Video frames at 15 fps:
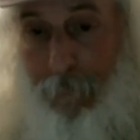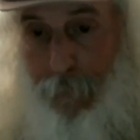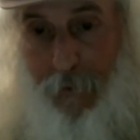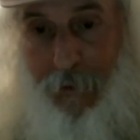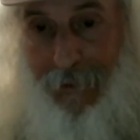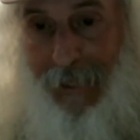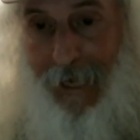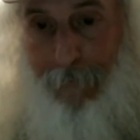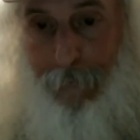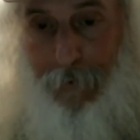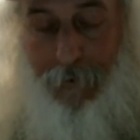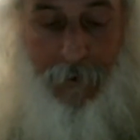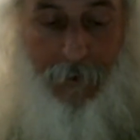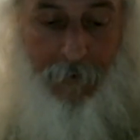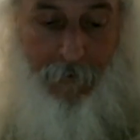put a
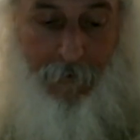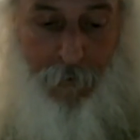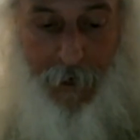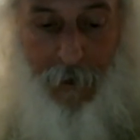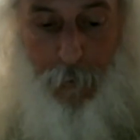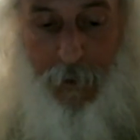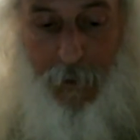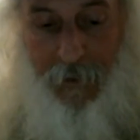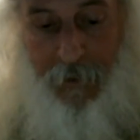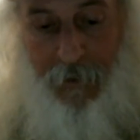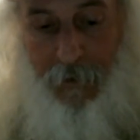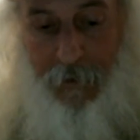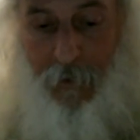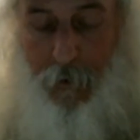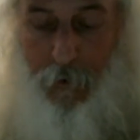label, free
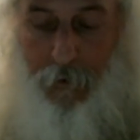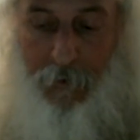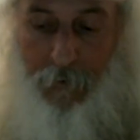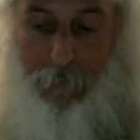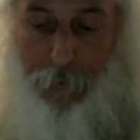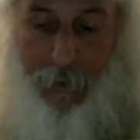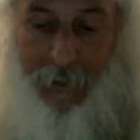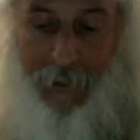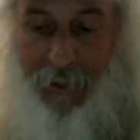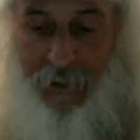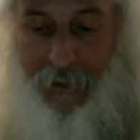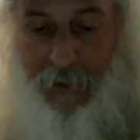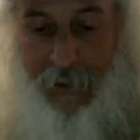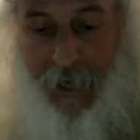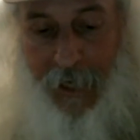will or
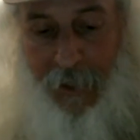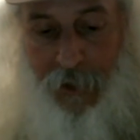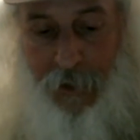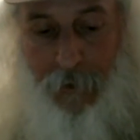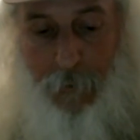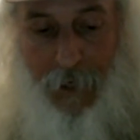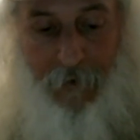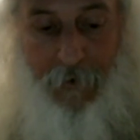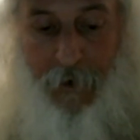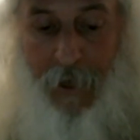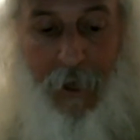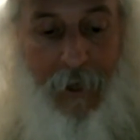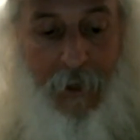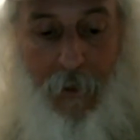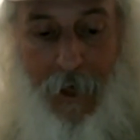predestination or whatever,
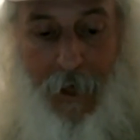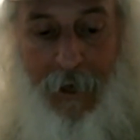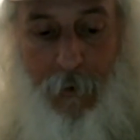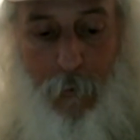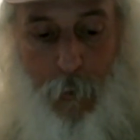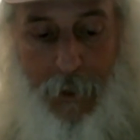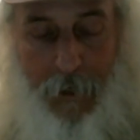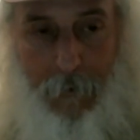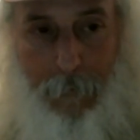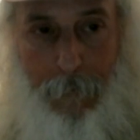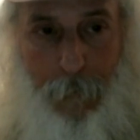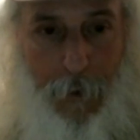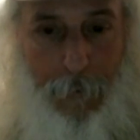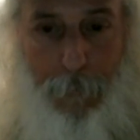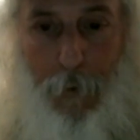then we're
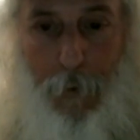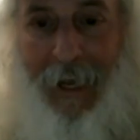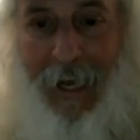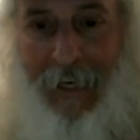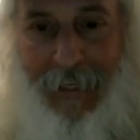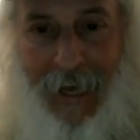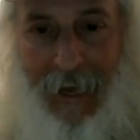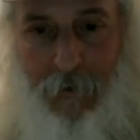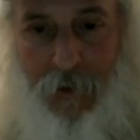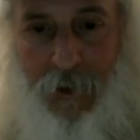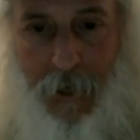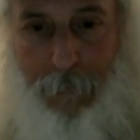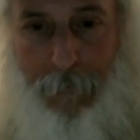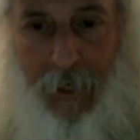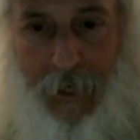we're breaking down
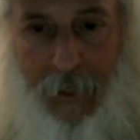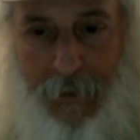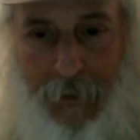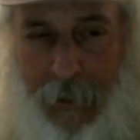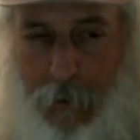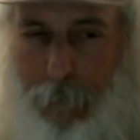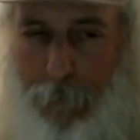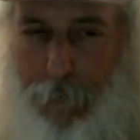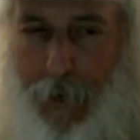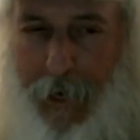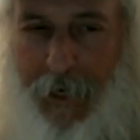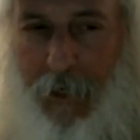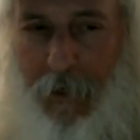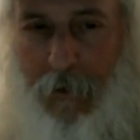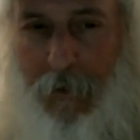something that's
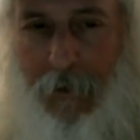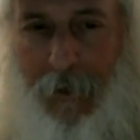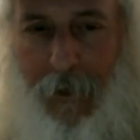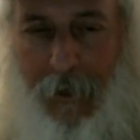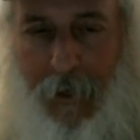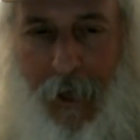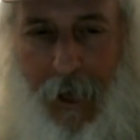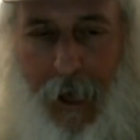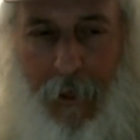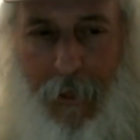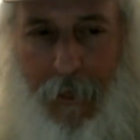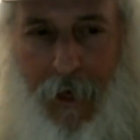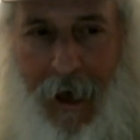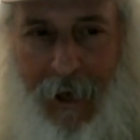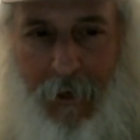bigger
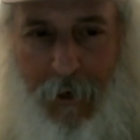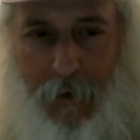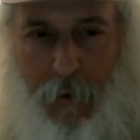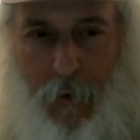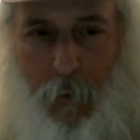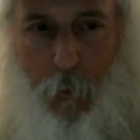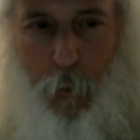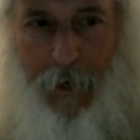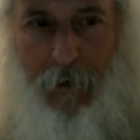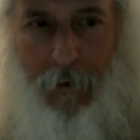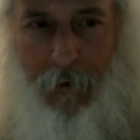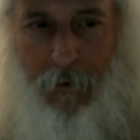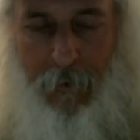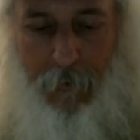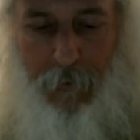than
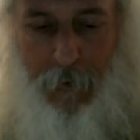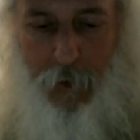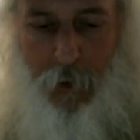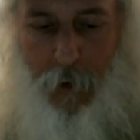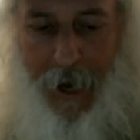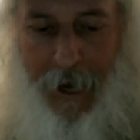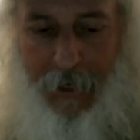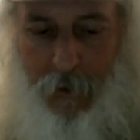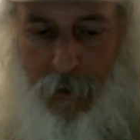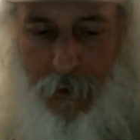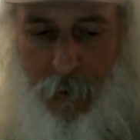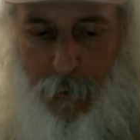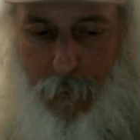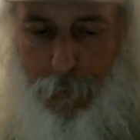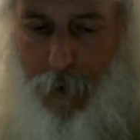we're trying
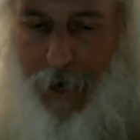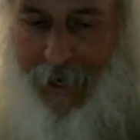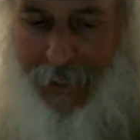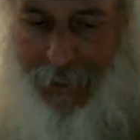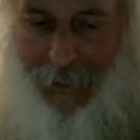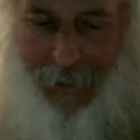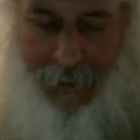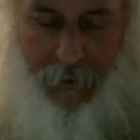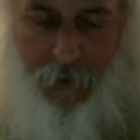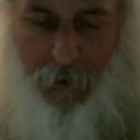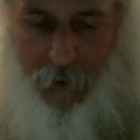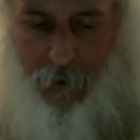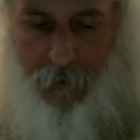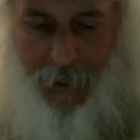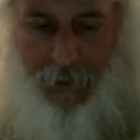to break it
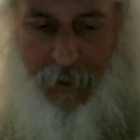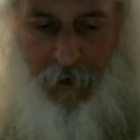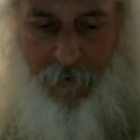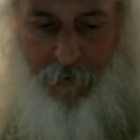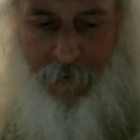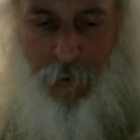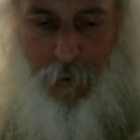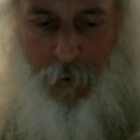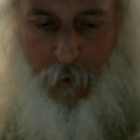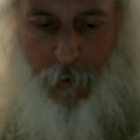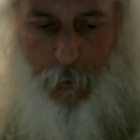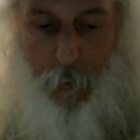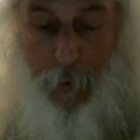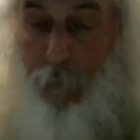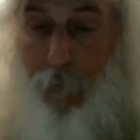into and therefore
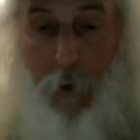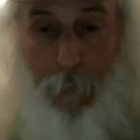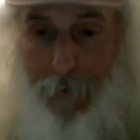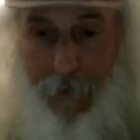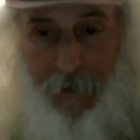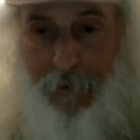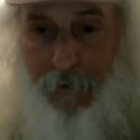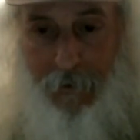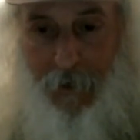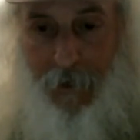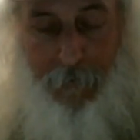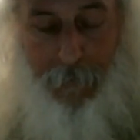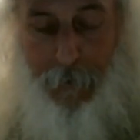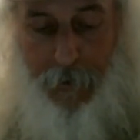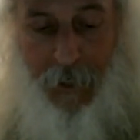we won't be under
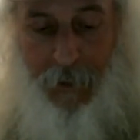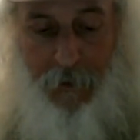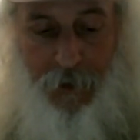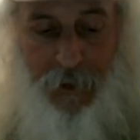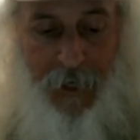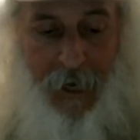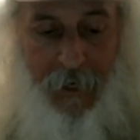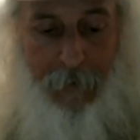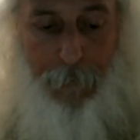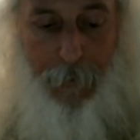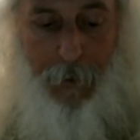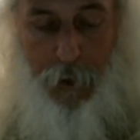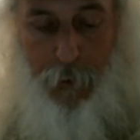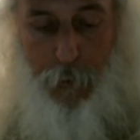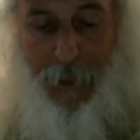able to understand it
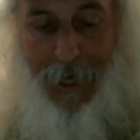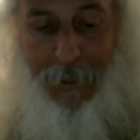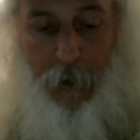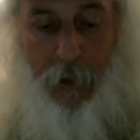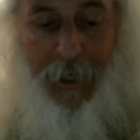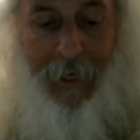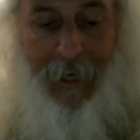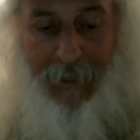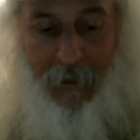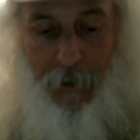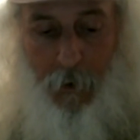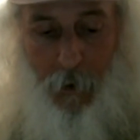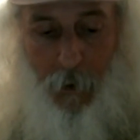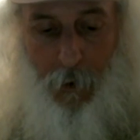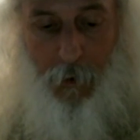because we're not looking at the
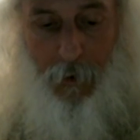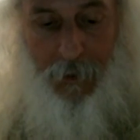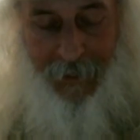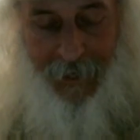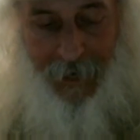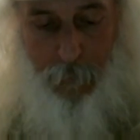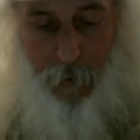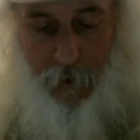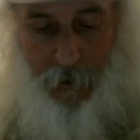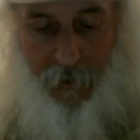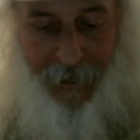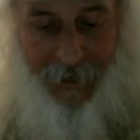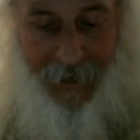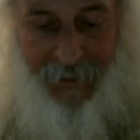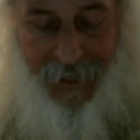whole again we're
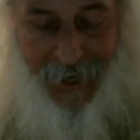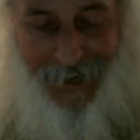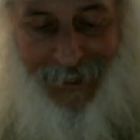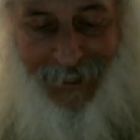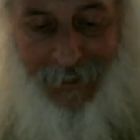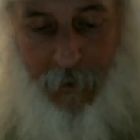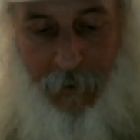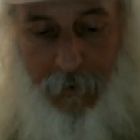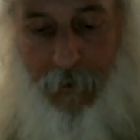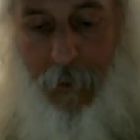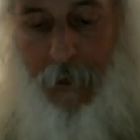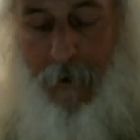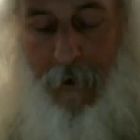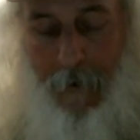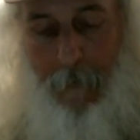looking at tiny little
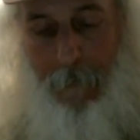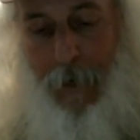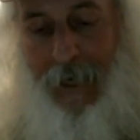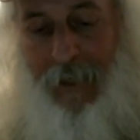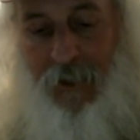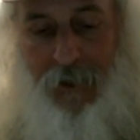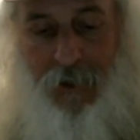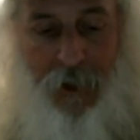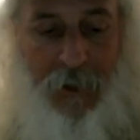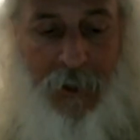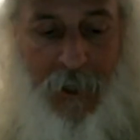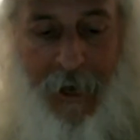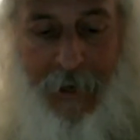pieces just like